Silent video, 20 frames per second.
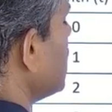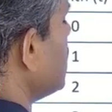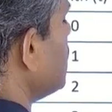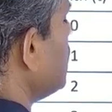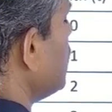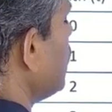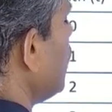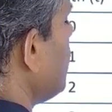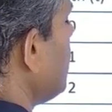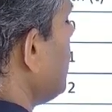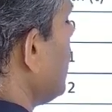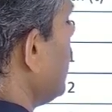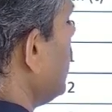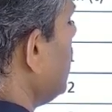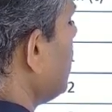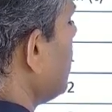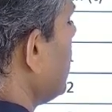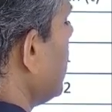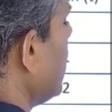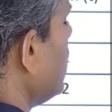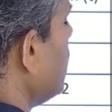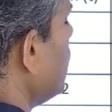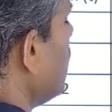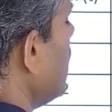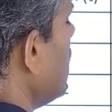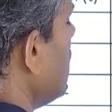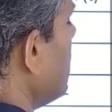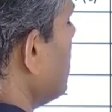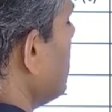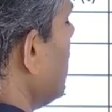0.5
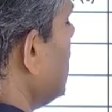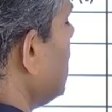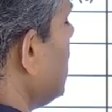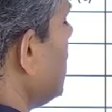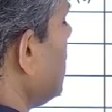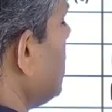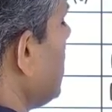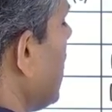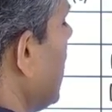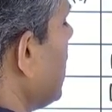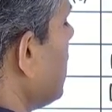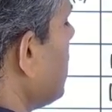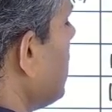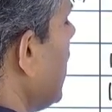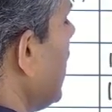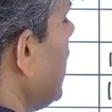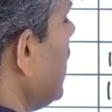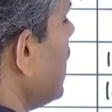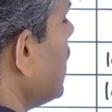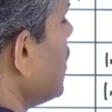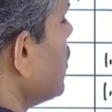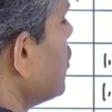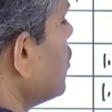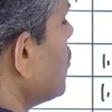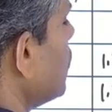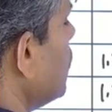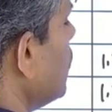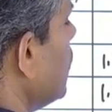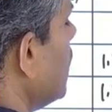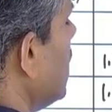multiplied by
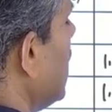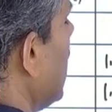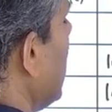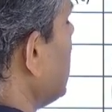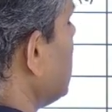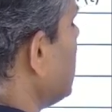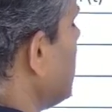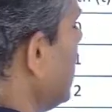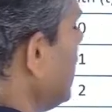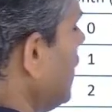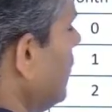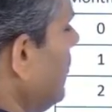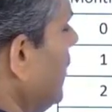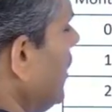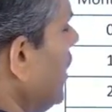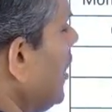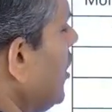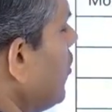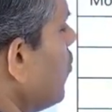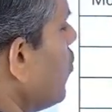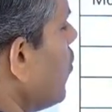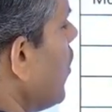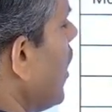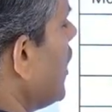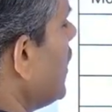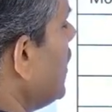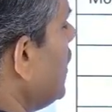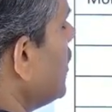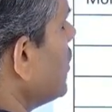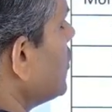2, and that will be
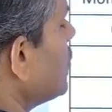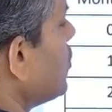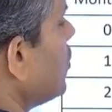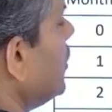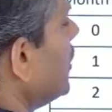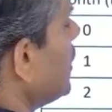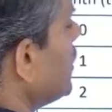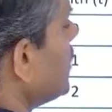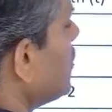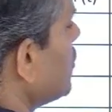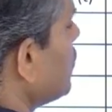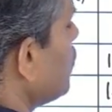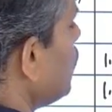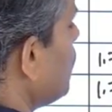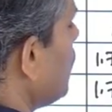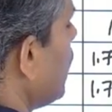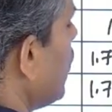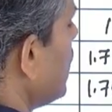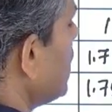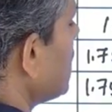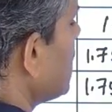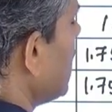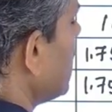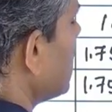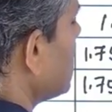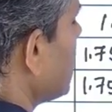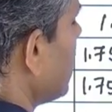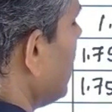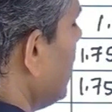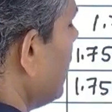1, so it is
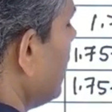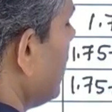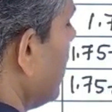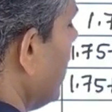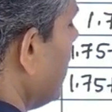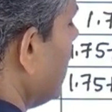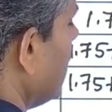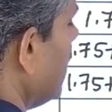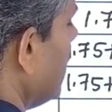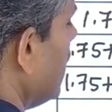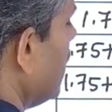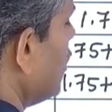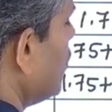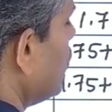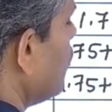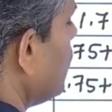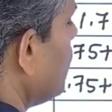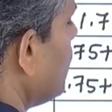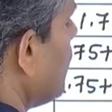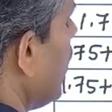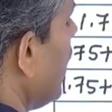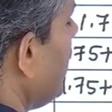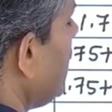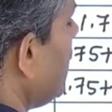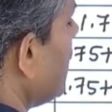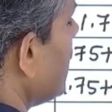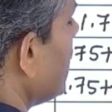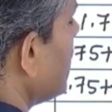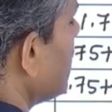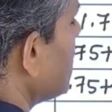2.75.
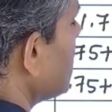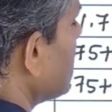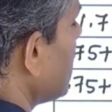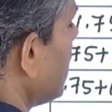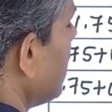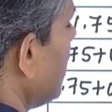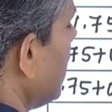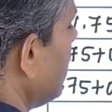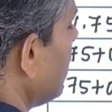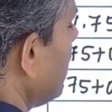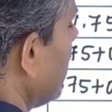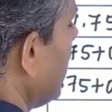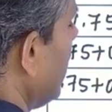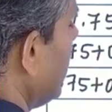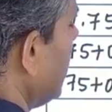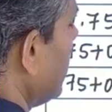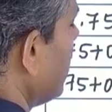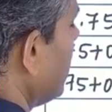2.75.